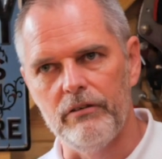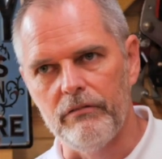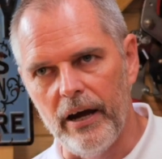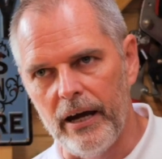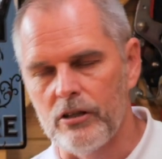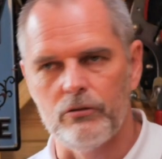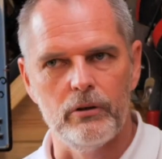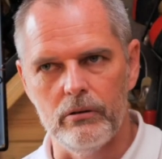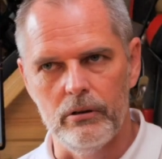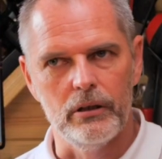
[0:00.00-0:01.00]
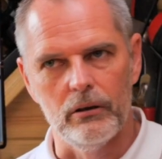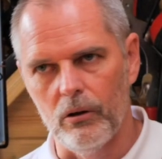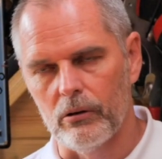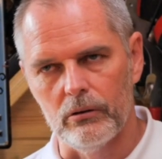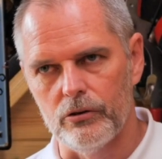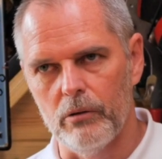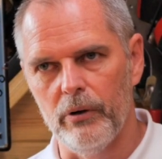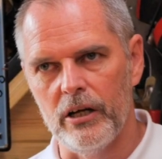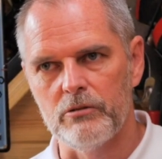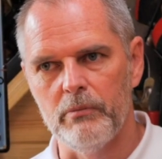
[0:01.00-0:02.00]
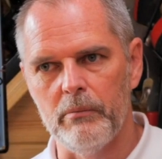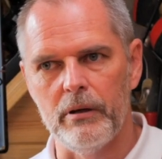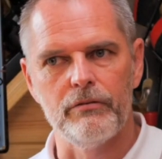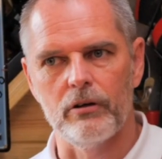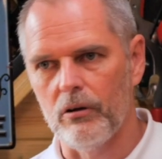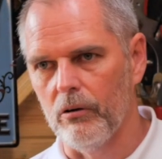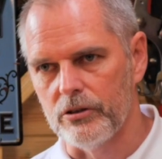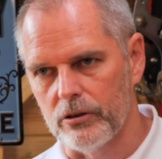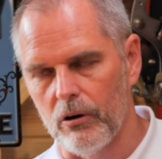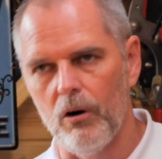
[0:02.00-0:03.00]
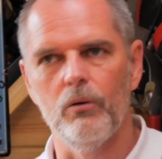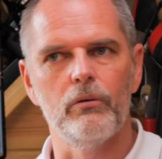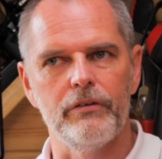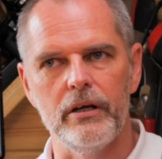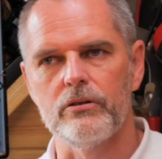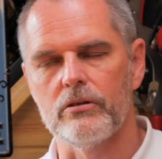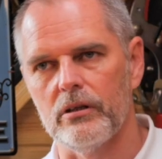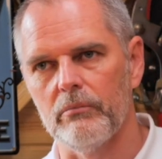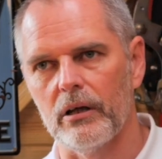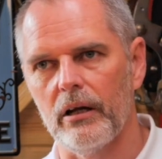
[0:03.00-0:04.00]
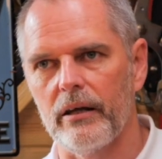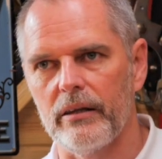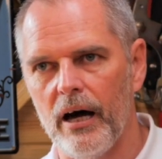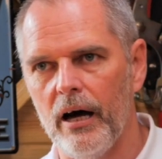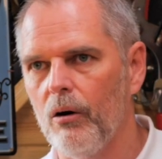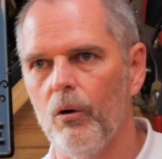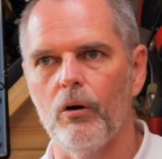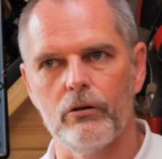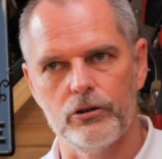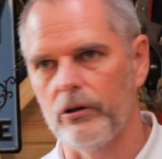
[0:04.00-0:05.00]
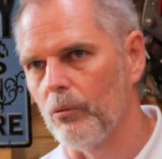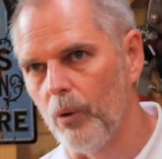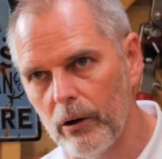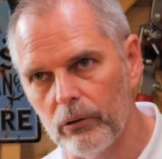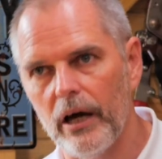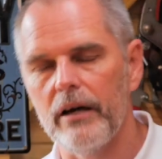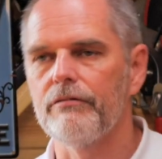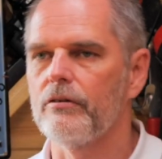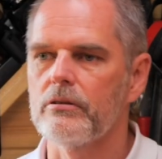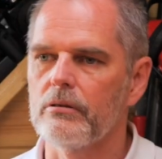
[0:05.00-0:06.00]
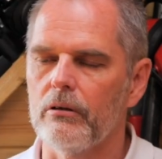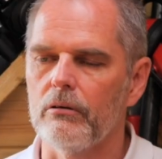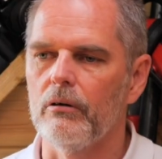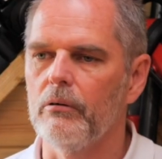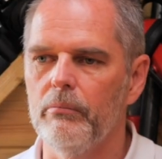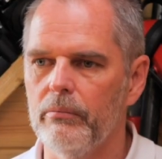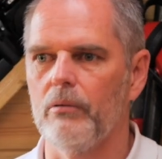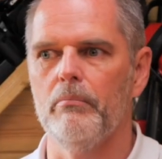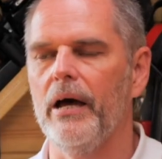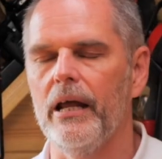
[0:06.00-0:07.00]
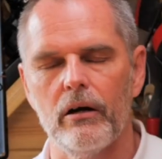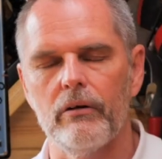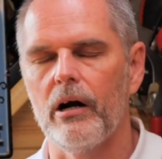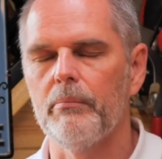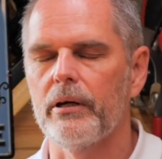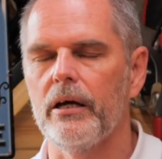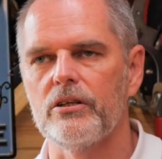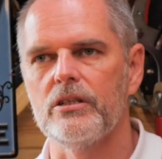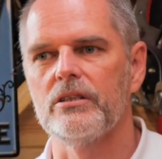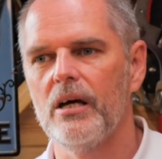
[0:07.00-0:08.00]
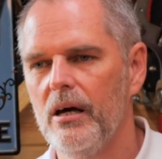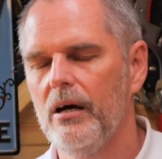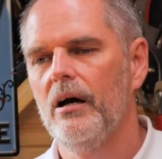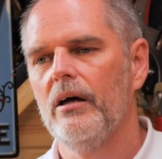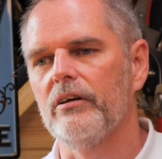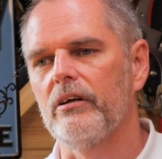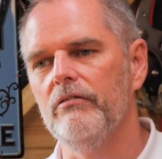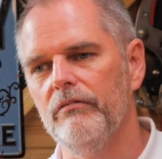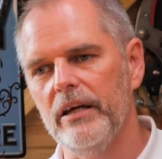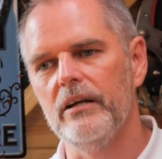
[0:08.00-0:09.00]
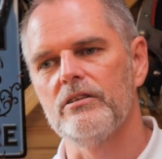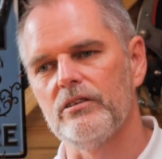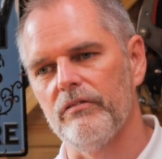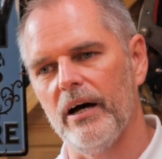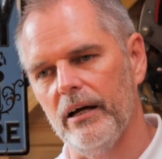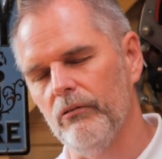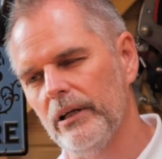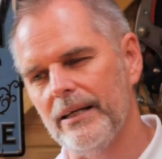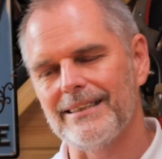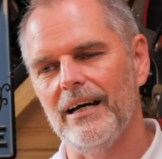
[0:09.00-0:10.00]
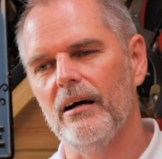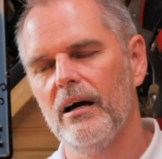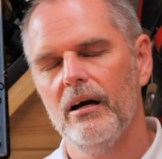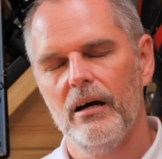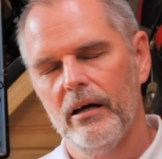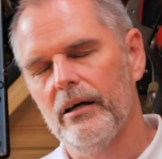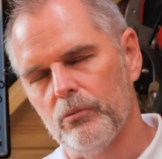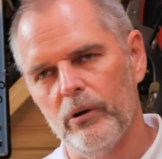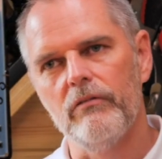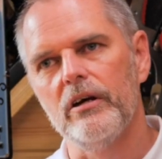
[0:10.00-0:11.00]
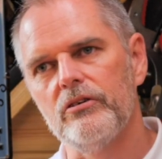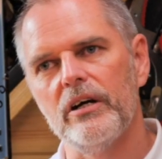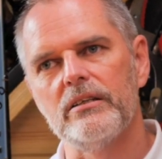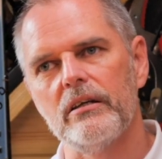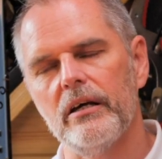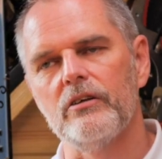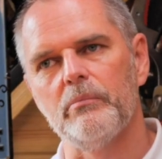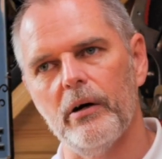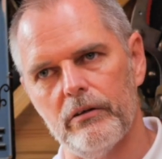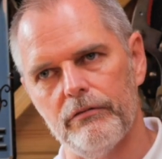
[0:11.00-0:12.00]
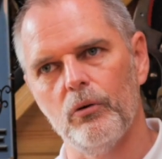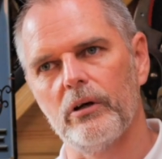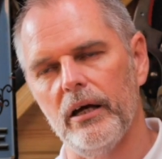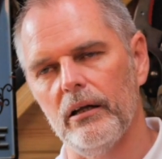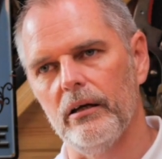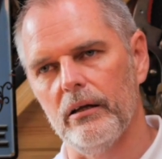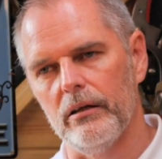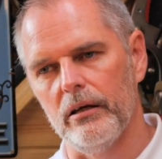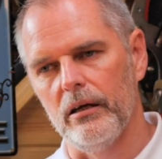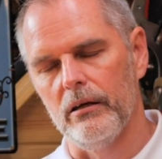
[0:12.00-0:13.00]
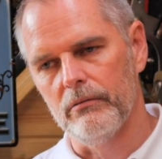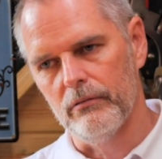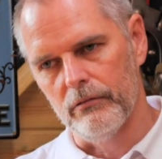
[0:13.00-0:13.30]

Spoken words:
events where you need a longer zoom range, maybe for concert hall, theatre, something like that, or shooting wildlife, or many other applications, the convenience of that, and really that's one of the interesting things about the 4K